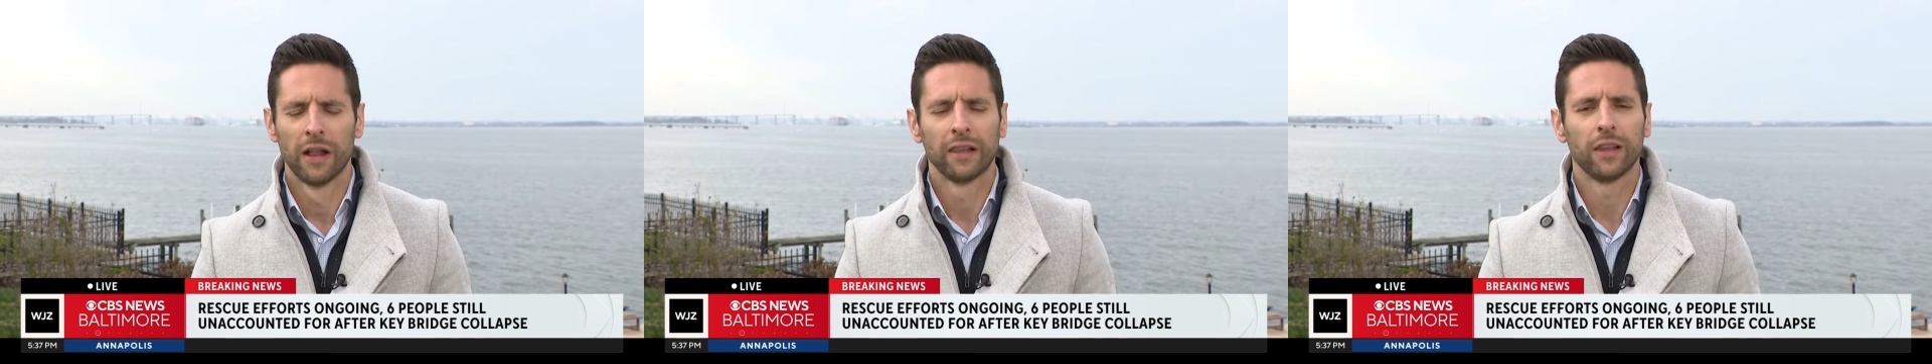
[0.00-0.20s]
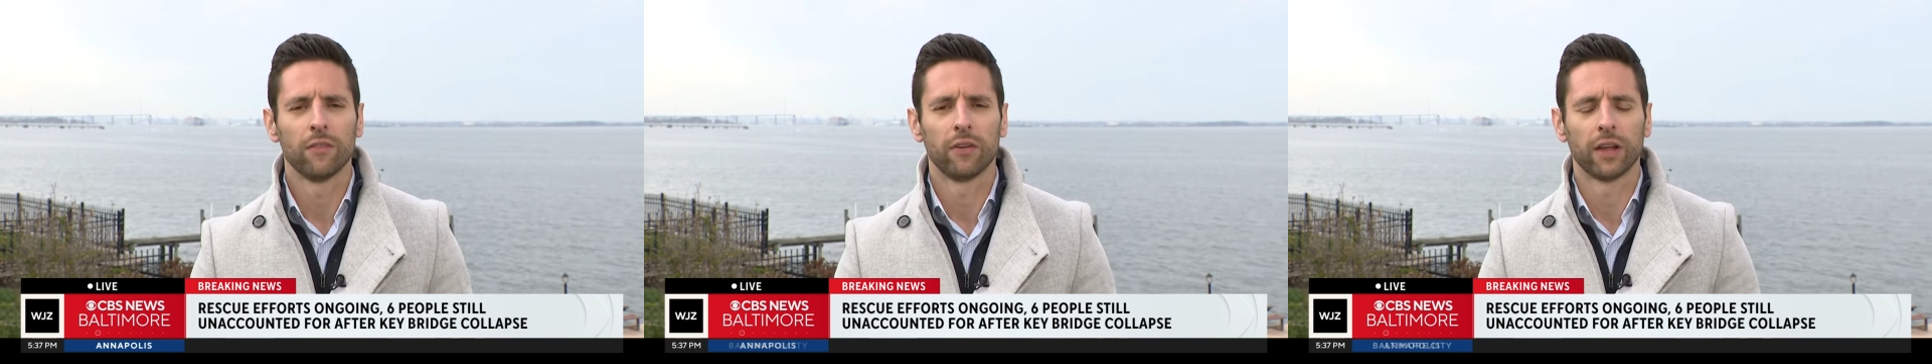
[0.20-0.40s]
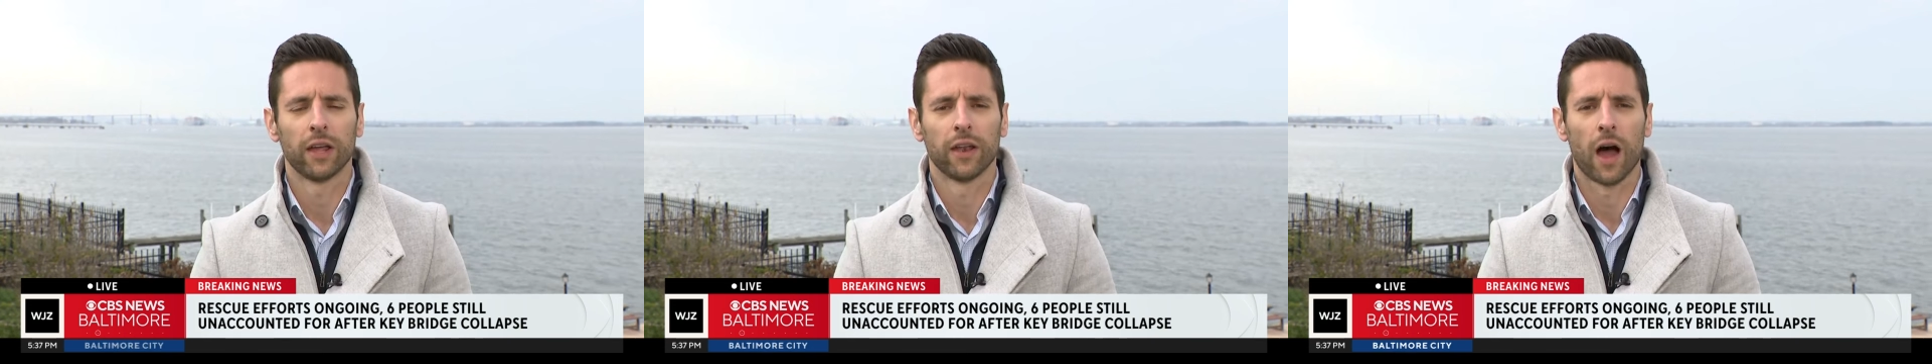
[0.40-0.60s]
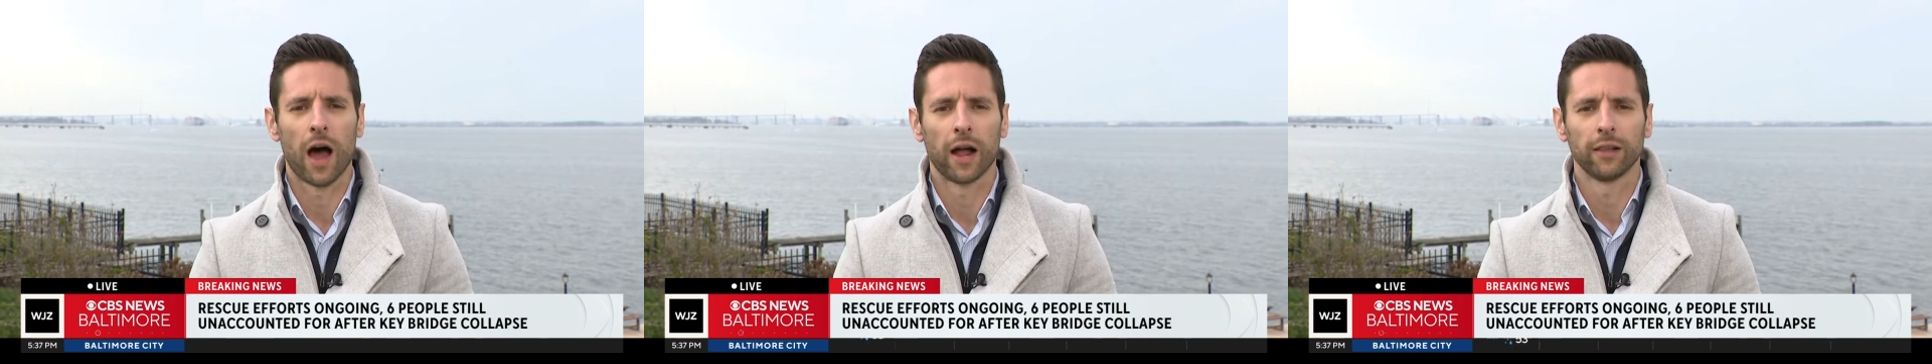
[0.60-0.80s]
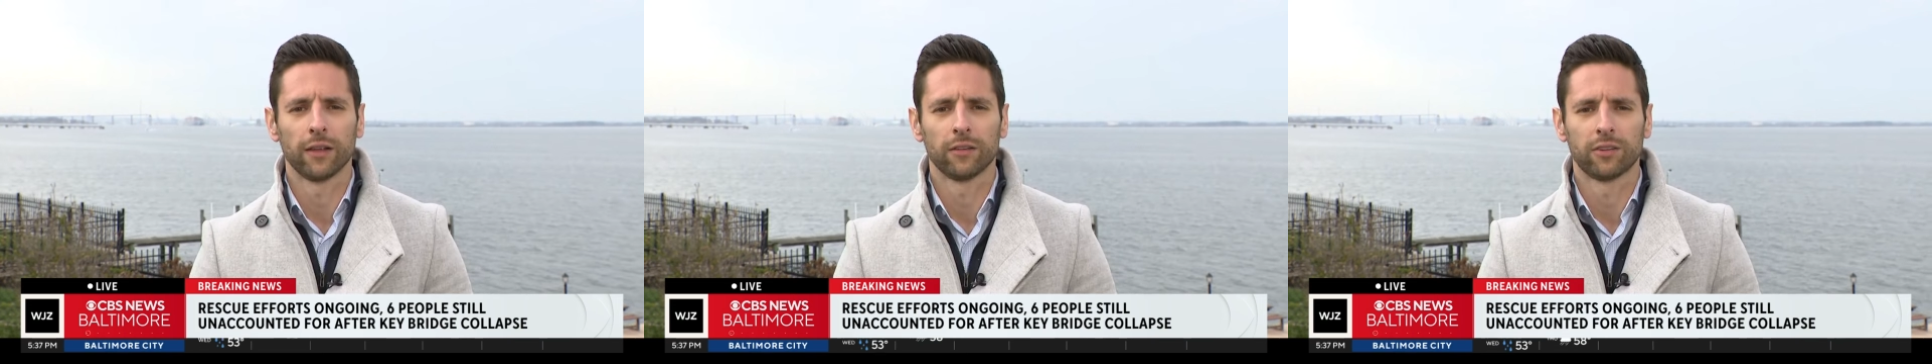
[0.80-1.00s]
living in
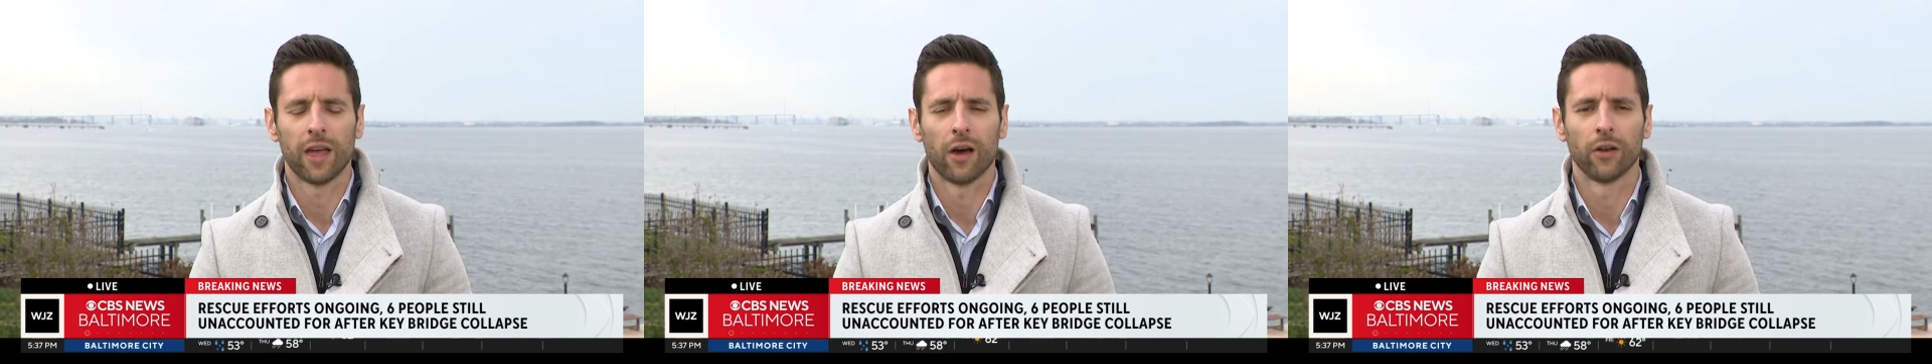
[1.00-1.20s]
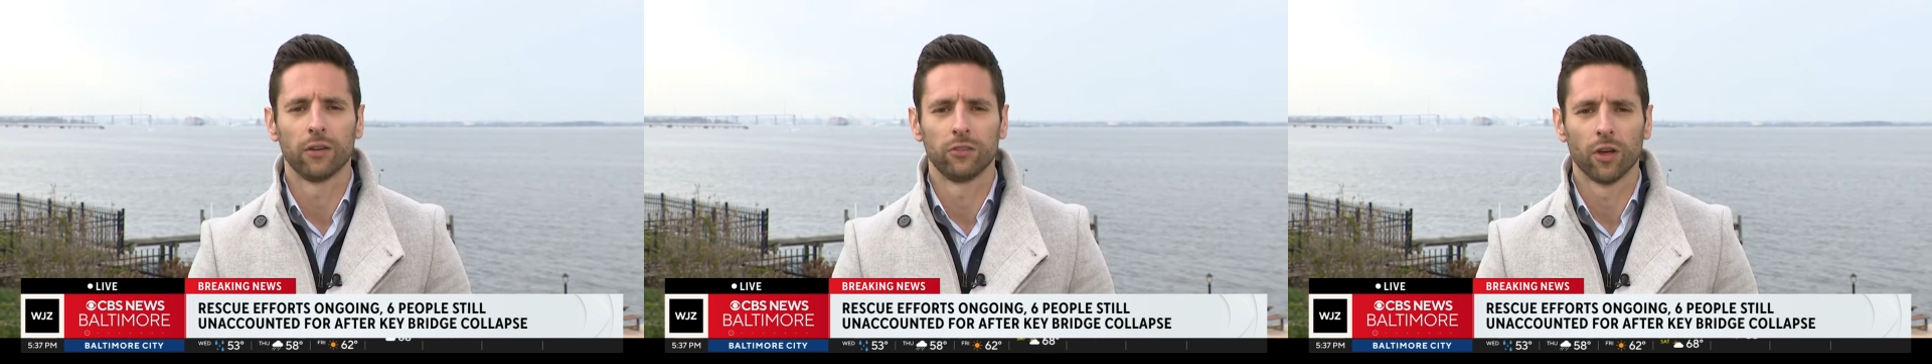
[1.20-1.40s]
Highlandtown and